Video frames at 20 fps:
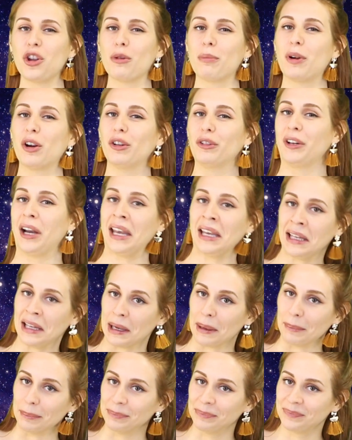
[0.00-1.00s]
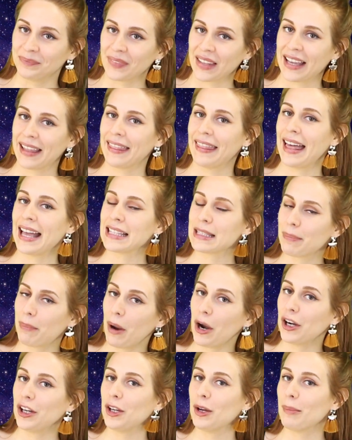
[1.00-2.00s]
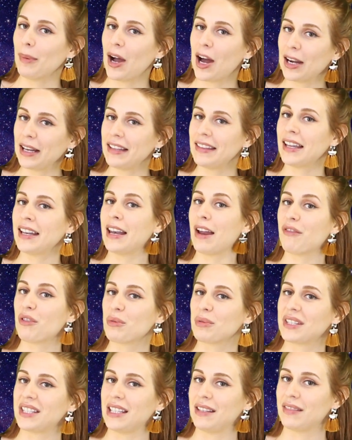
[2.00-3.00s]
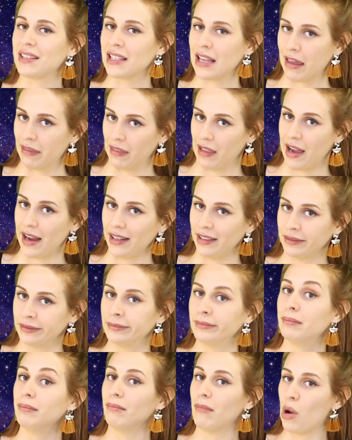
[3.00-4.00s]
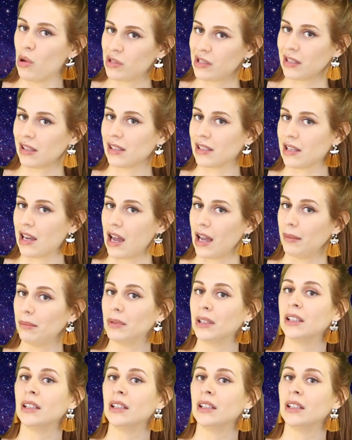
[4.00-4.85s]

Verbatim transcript: your perineum, that's a part of your body that never receives sunlight, most of the time.